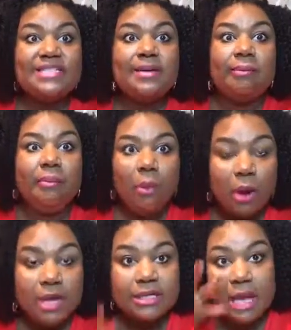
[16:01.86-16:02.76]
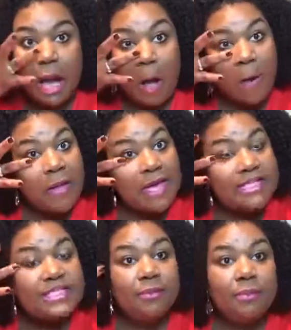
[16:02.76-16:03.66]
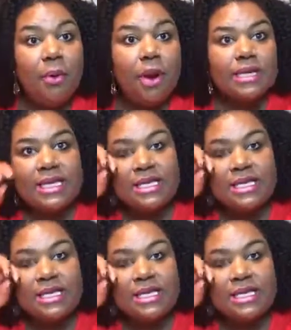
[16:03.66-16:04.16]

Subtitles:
It's important, y'all. It's important.